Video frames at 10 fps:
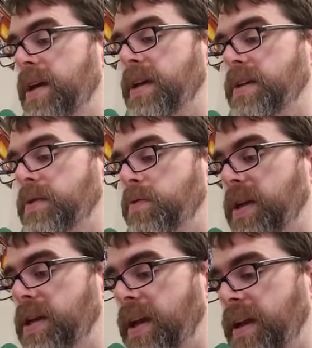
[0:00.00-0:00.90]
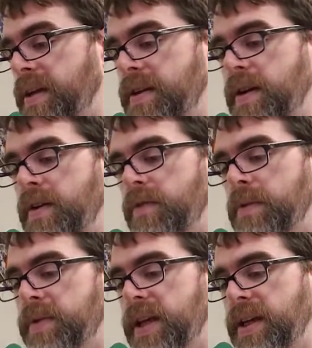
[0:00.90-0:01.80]
is we can
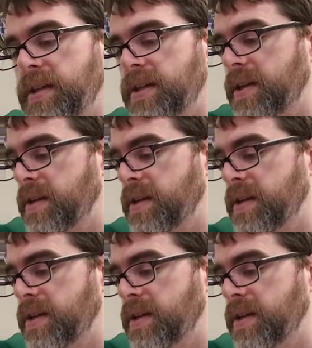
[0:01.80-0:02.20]
replace